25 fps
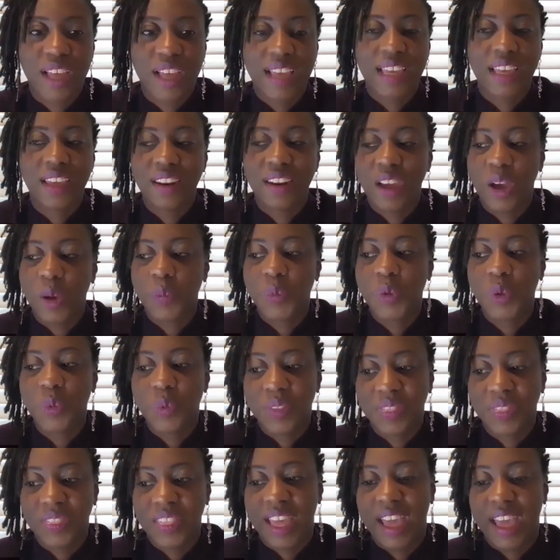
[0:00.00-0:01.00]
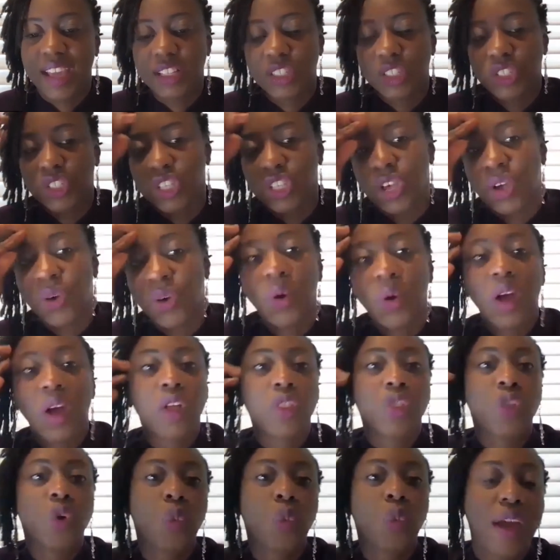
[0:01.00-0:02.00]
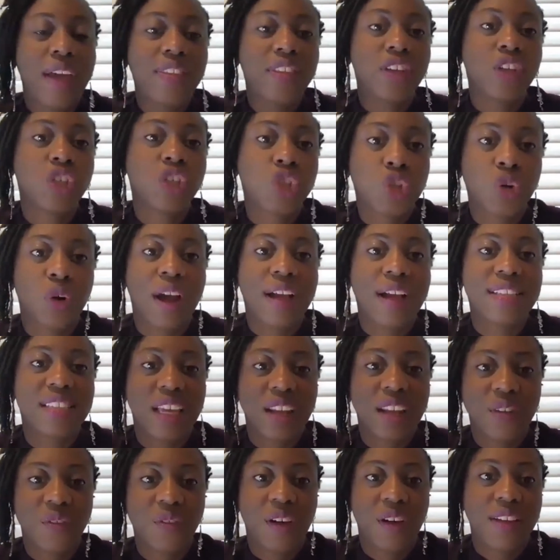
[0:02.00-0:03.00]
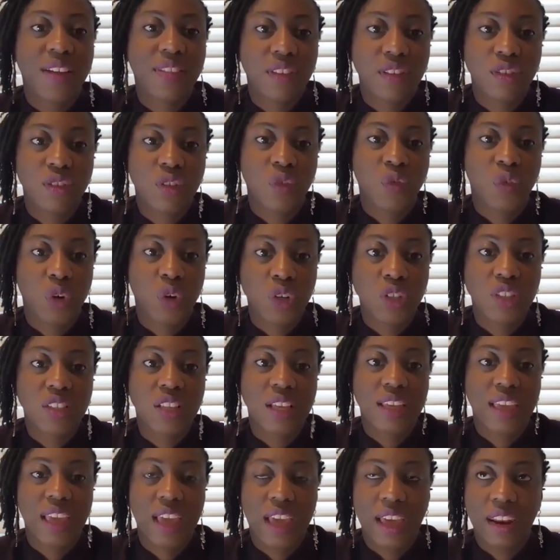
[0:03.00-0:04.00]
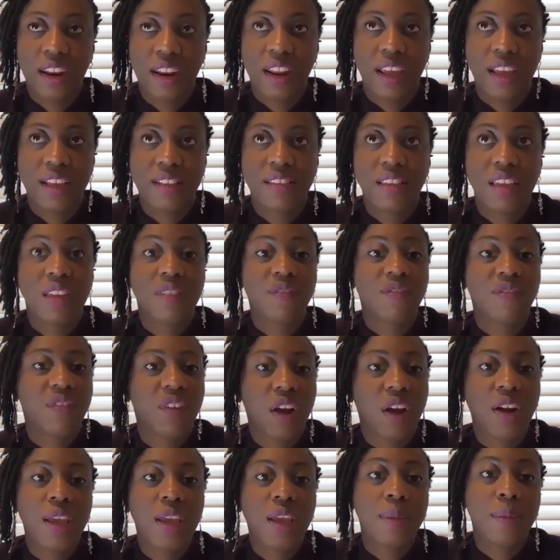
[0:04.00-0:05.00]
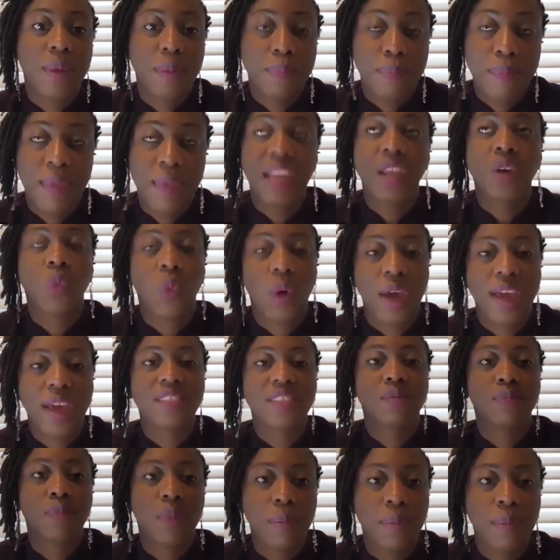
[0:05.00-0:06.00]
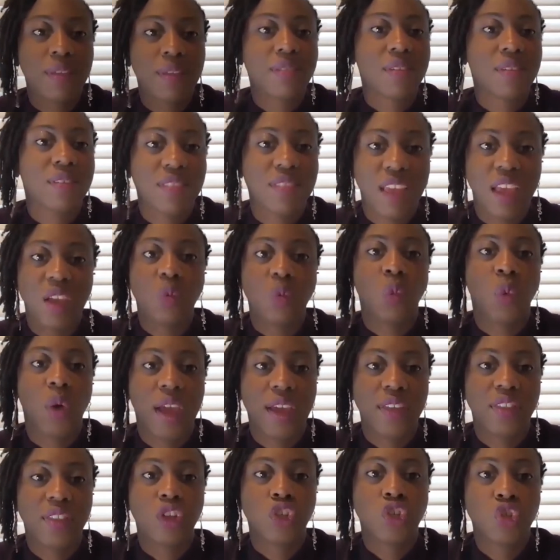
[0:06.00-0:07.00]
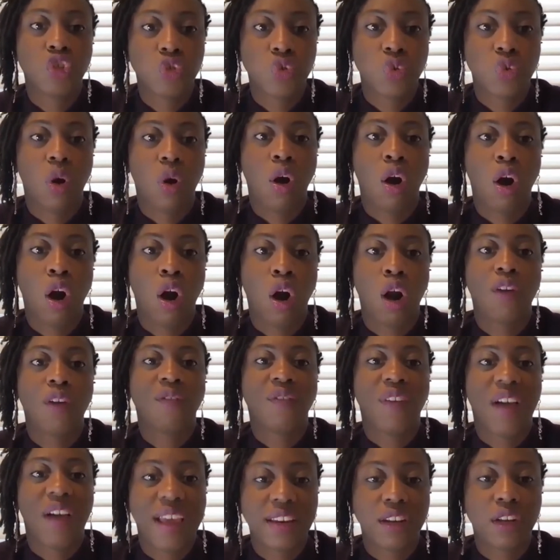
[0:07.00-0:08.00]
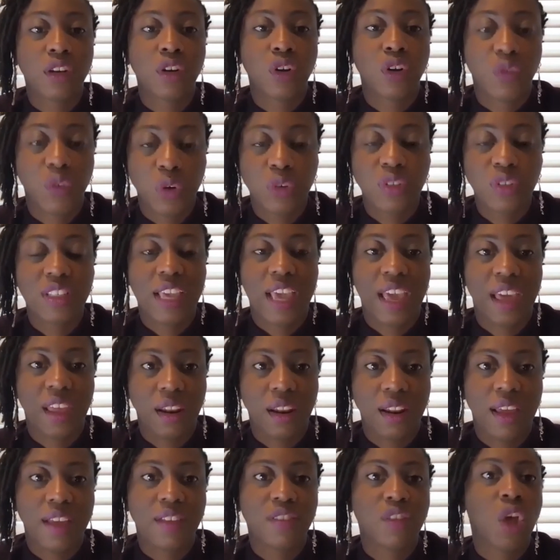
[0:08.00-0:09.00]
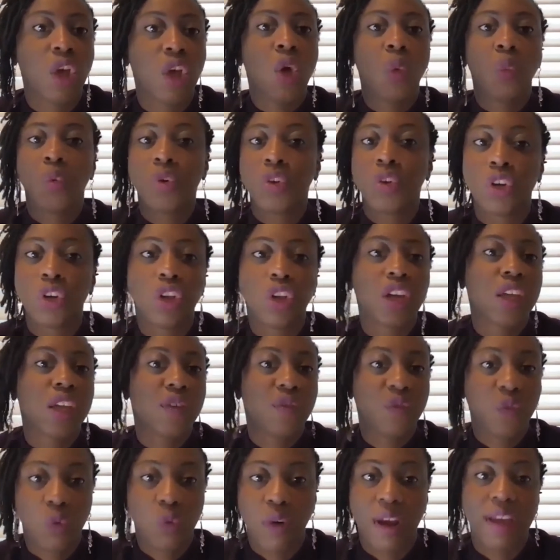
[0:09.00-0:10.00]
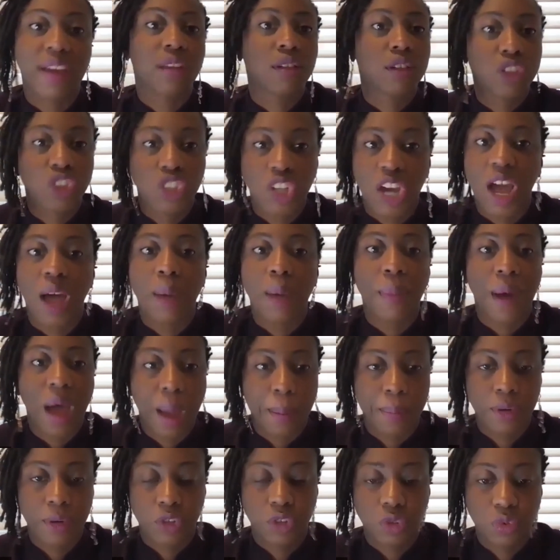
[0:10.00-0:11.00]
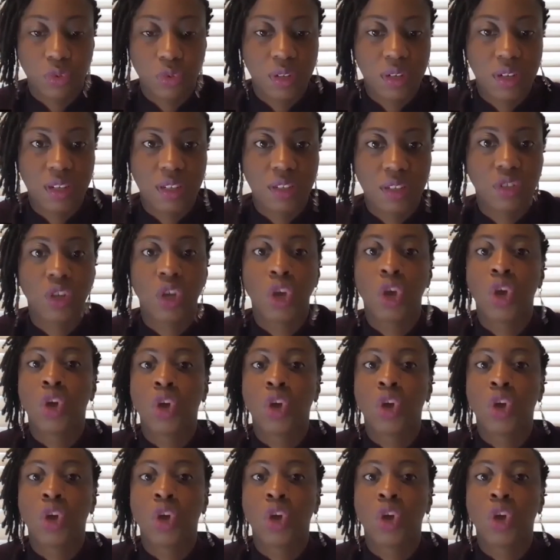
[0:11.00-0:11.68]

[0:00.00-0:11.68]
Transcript: I can help you with that. So the way that you're identifying these diverse candidates in many ways mimics the same way that you are finding diverse candidates when you're looking for regular job opportunities.